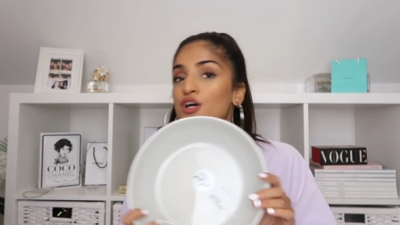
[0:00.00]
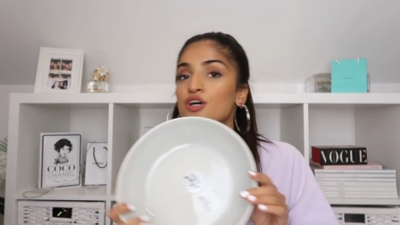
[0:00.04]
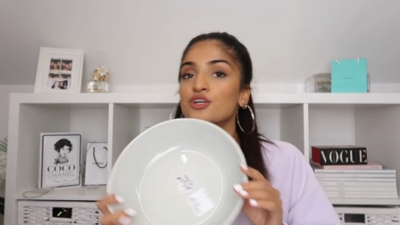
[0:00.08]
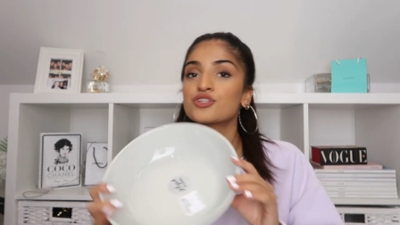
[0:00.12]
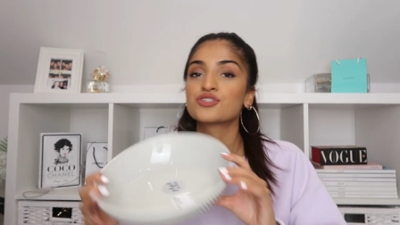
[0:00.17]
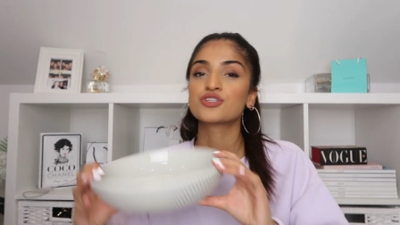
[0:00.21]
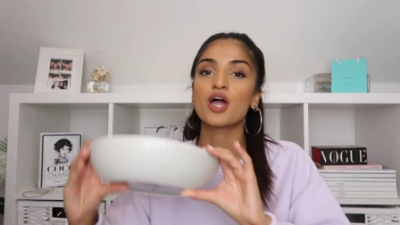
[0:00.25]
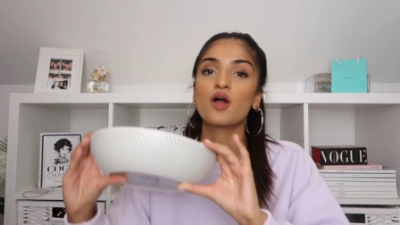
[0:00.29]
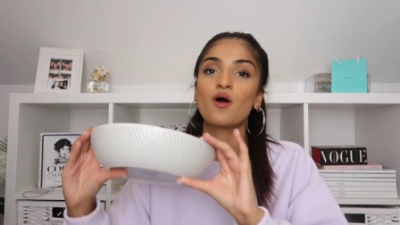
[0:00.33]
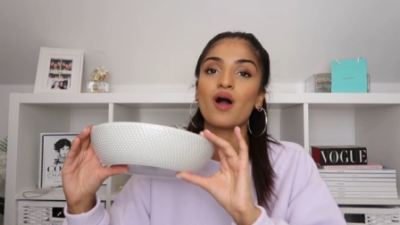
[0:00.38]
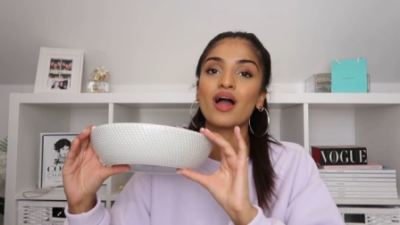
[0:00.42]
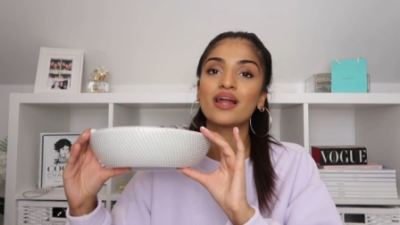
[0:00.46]

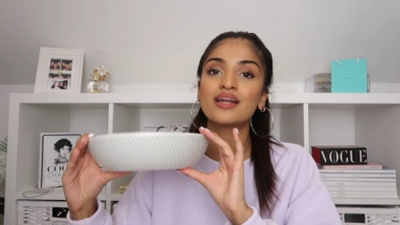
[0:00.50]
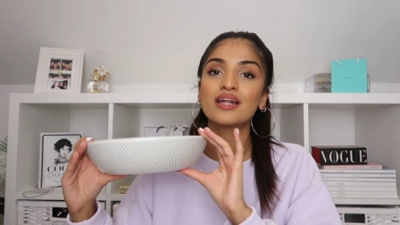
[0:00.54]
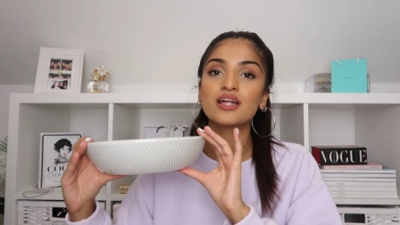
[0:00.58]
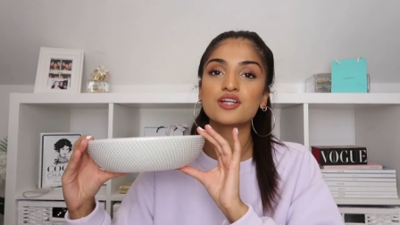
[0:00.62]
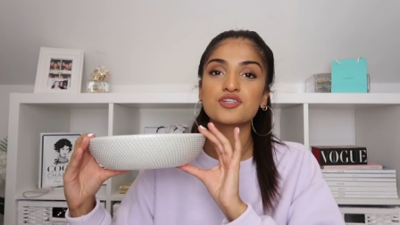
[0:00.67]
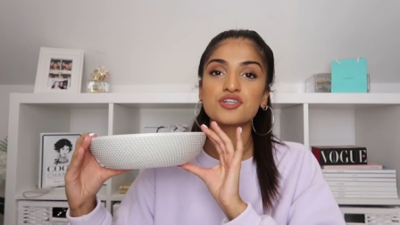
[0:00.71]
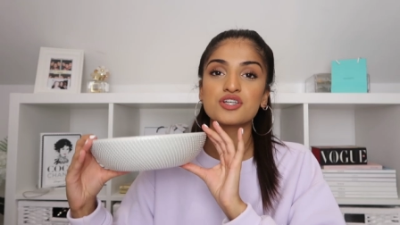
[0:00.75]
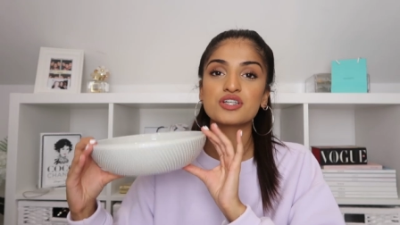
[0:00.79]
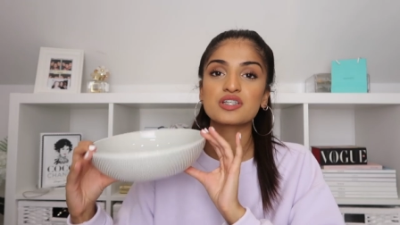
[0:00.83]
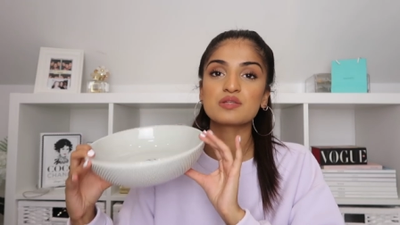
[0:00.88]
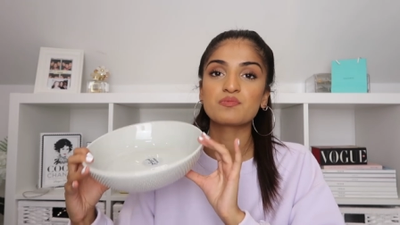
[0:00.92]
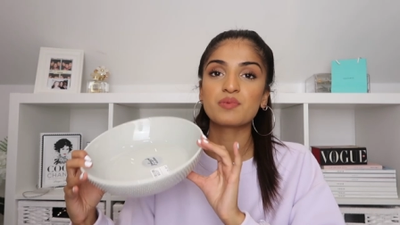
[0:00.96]
So I
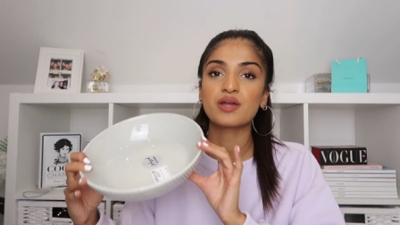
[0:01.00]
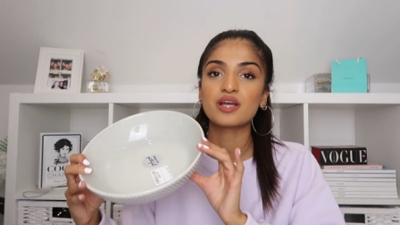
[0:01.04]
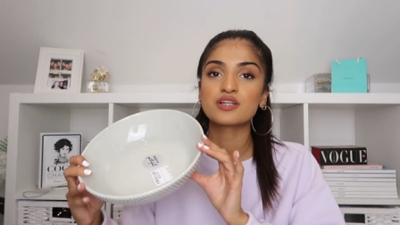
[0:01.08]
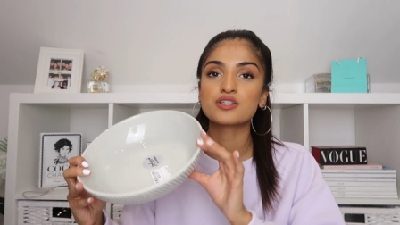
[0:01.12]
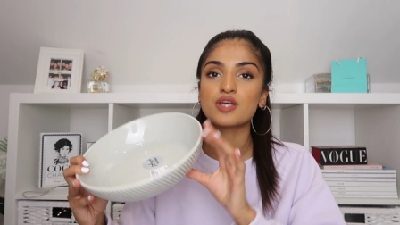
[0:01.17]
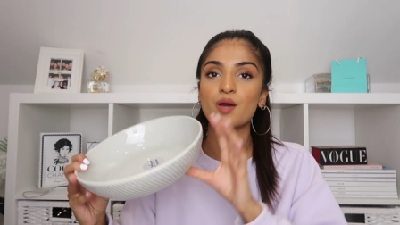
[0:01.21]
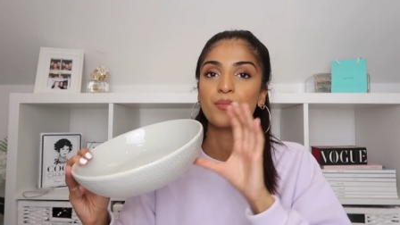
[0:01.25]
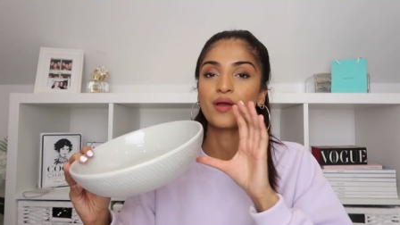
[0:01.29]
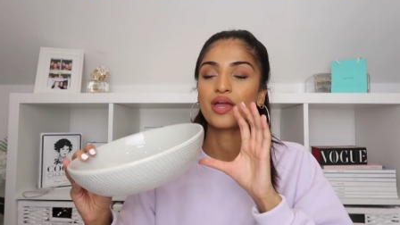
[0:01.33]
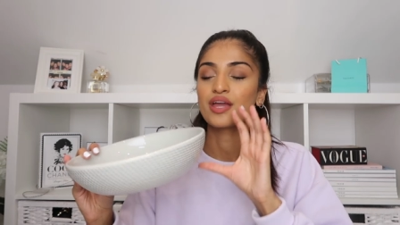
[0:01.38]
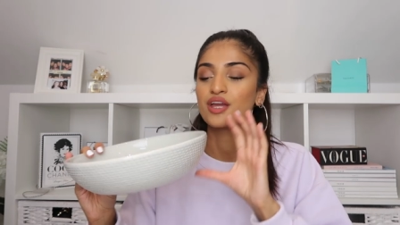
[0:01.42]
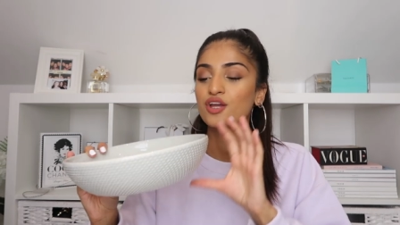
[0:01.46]
literally just
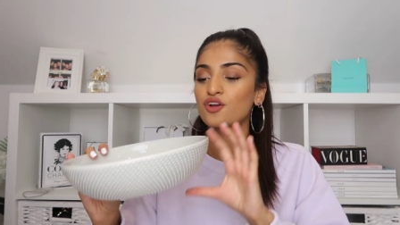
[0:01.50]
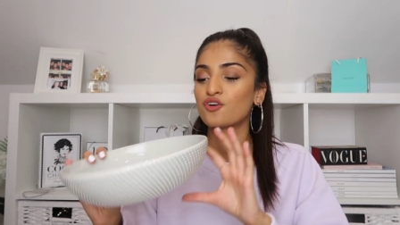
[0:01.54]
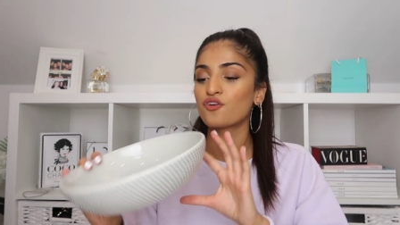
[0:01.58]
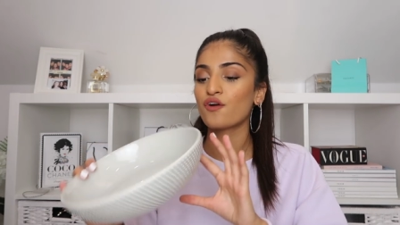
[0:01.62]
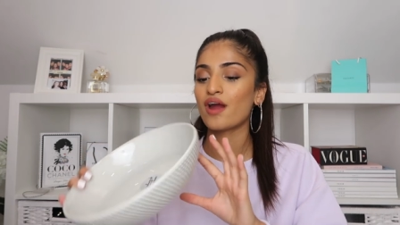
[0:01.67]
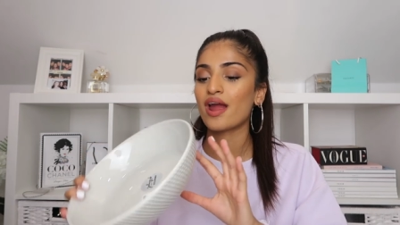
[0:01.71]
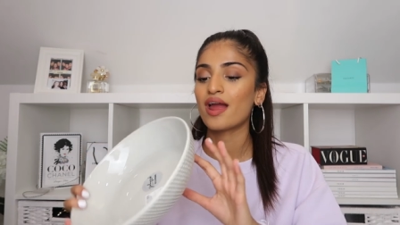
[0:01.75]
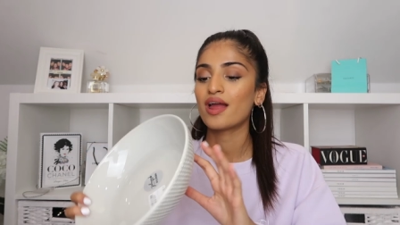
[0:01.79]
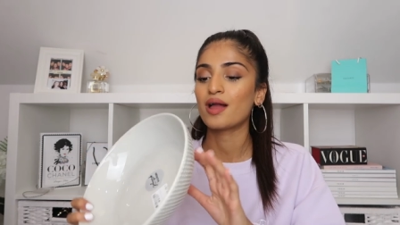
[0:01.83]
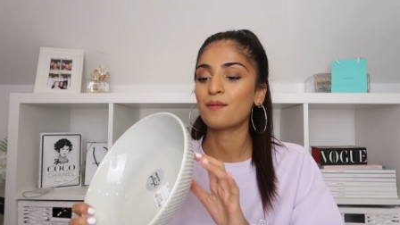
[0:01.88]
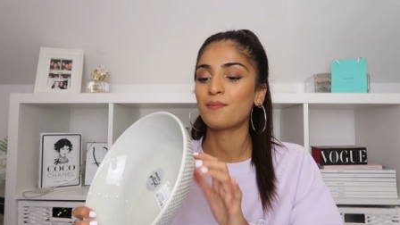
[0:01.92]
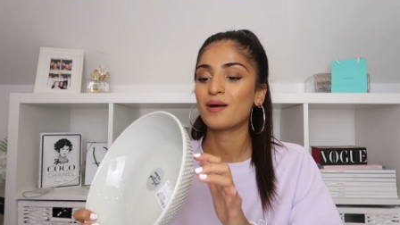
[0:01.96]
picked up a
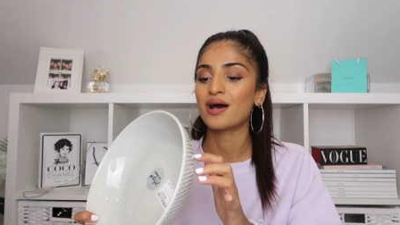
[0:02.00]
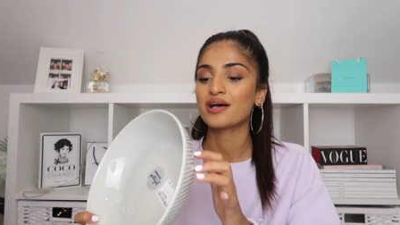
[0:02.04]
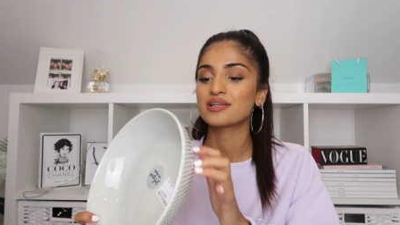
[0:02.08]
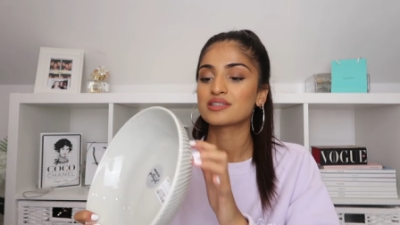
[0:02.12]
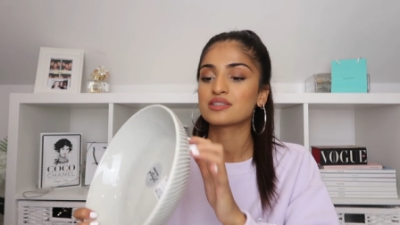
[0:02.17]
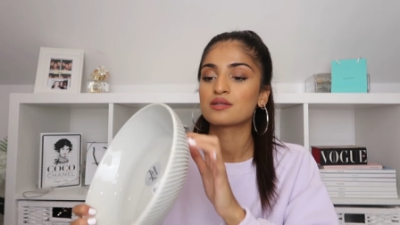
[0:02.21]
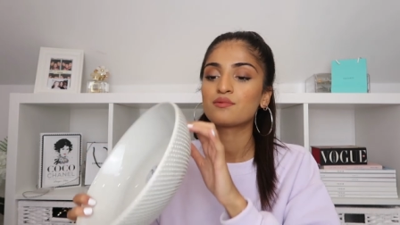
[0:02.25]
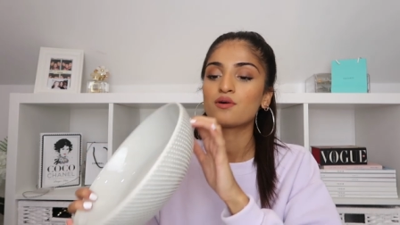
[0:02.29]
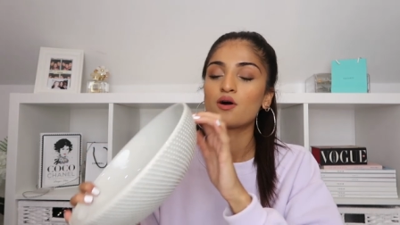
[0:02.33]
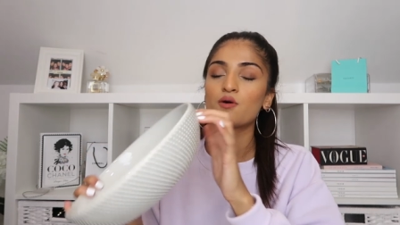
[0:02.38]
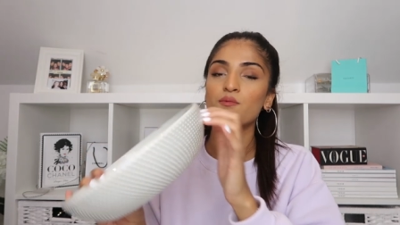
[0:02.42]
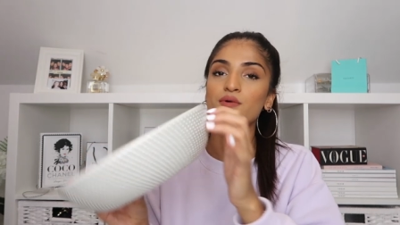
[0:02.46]
grey
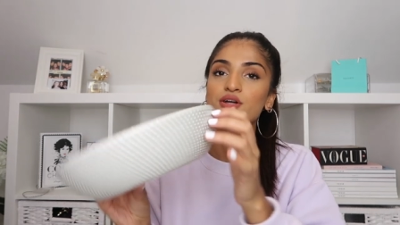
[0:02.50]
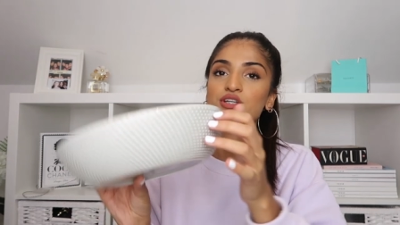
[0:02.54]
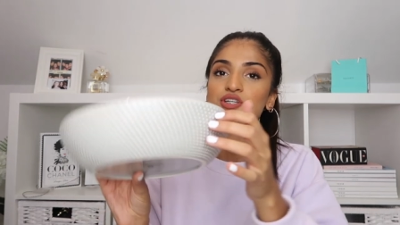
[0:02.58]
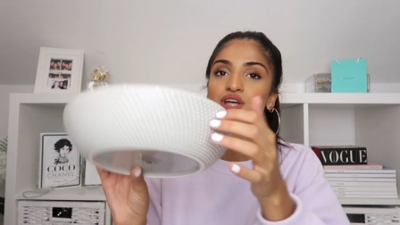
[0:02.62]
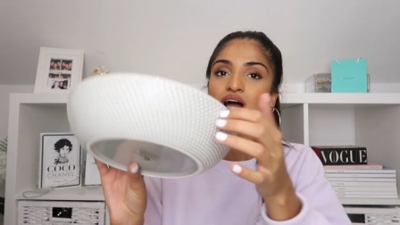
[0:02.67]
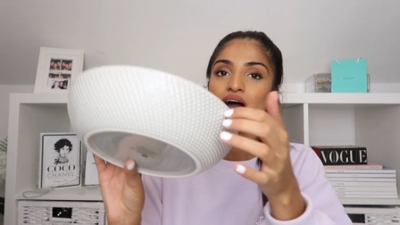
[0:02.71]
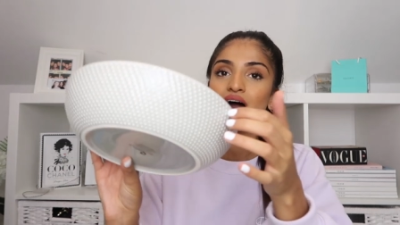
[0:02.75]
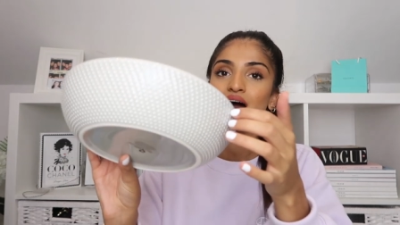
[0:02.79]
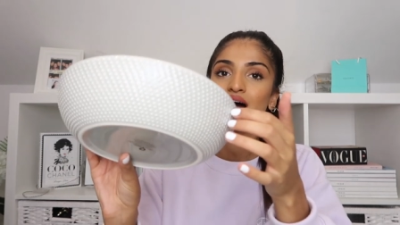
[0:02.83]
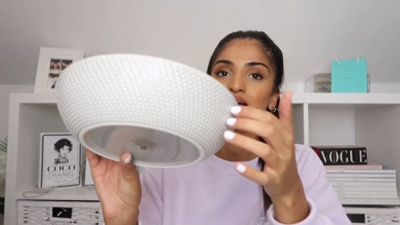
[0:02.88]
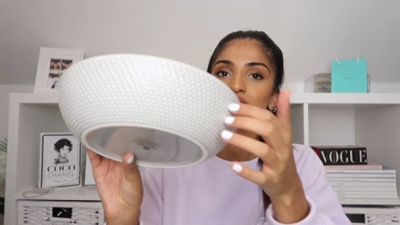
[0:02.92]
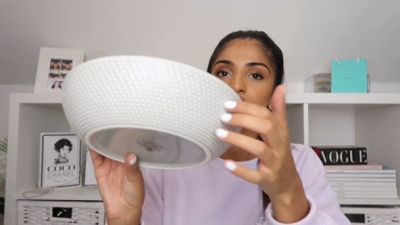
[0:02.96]
pasta bowl which
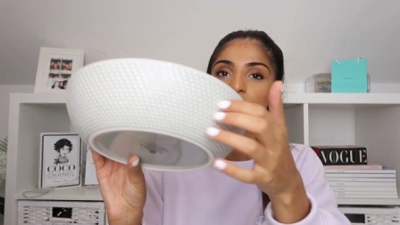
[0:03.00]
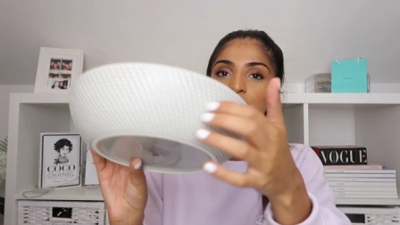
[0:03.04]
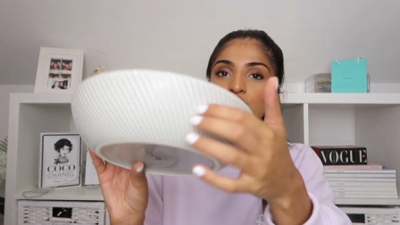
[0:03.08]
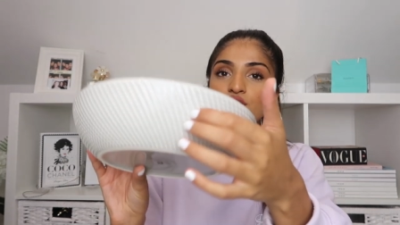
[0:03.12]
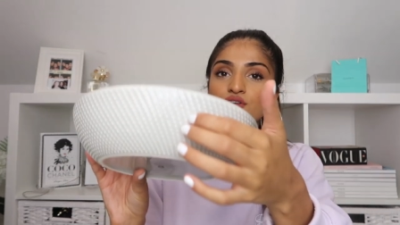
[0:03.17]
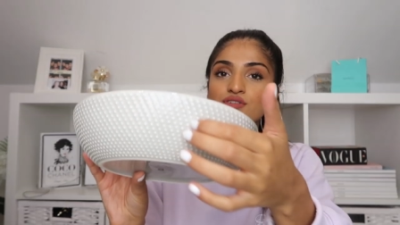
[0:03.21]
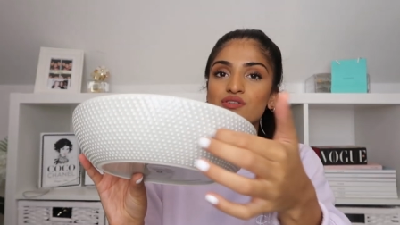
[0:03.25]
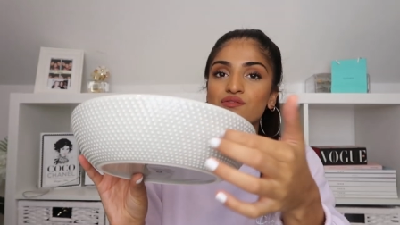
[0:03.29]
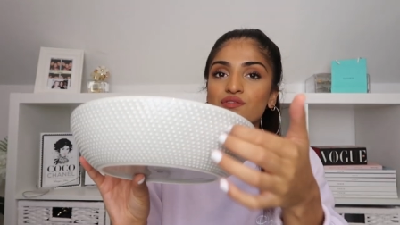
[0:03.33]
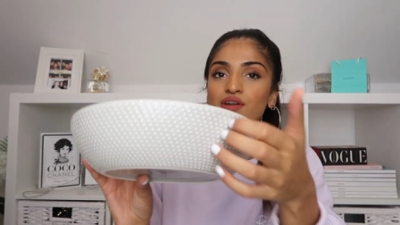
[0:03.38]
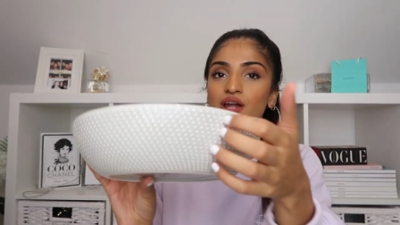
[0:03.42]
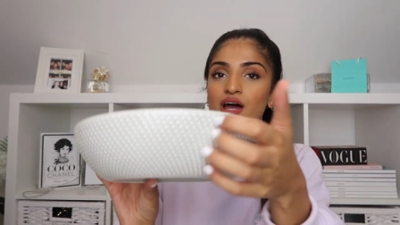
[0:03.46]
has
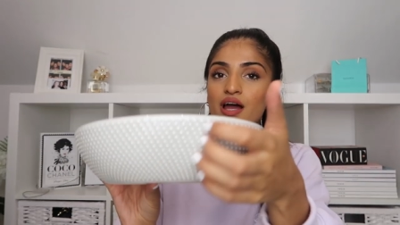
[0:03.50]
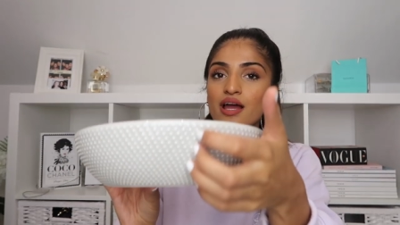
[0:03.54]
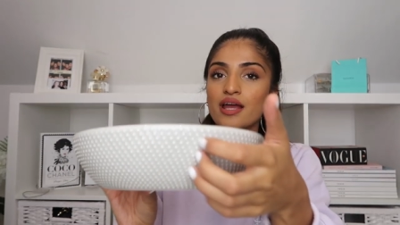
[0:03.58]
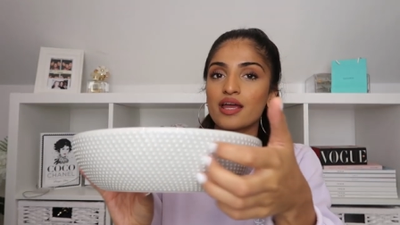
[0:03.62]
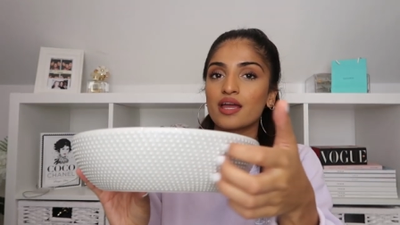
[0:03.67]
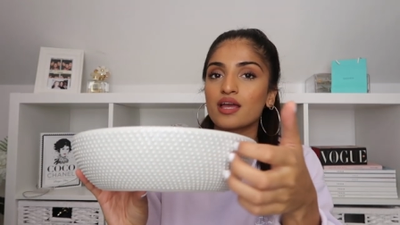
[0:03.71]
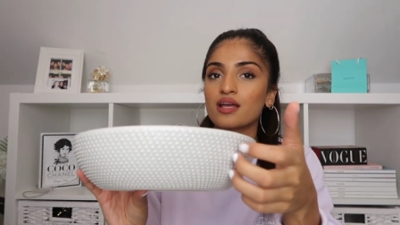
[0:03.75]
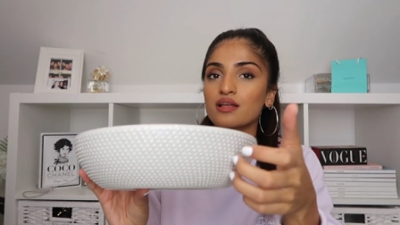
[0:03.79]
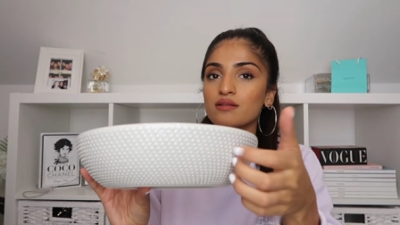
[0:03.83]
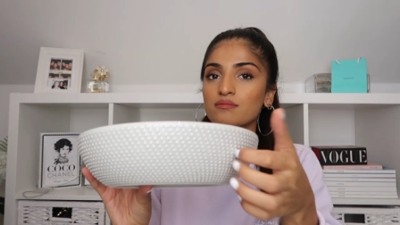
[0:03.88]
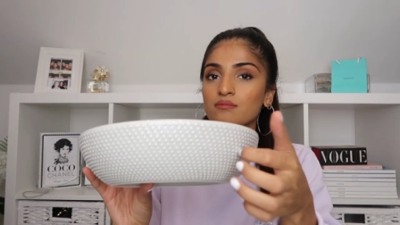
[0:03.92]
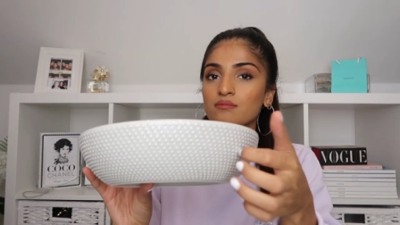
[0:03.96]
loads of like